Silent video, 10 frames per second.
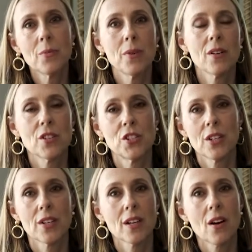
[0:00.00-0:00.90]
we are
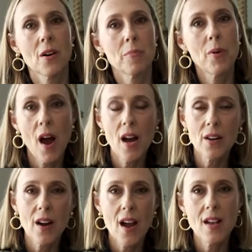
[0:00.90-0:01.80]
sharing our
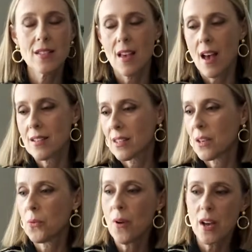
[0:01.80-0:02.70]
progress,
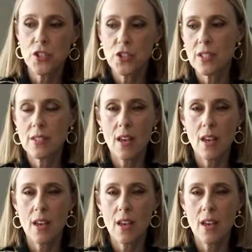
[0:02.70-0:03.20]
asking questions,